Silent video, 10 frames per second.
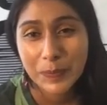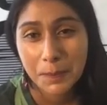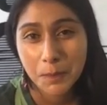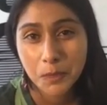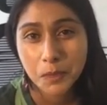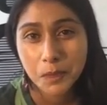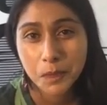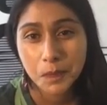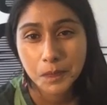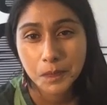
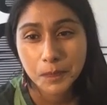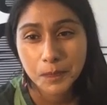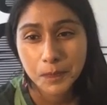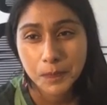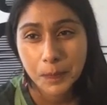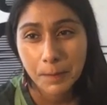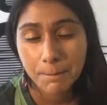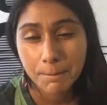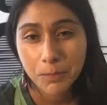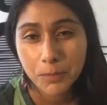
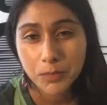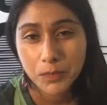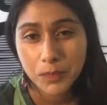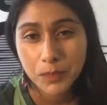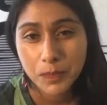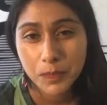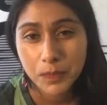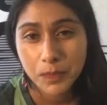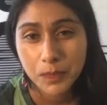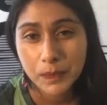
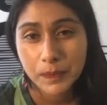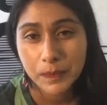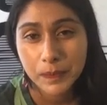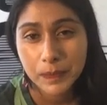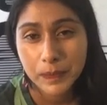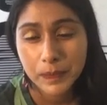[no speech]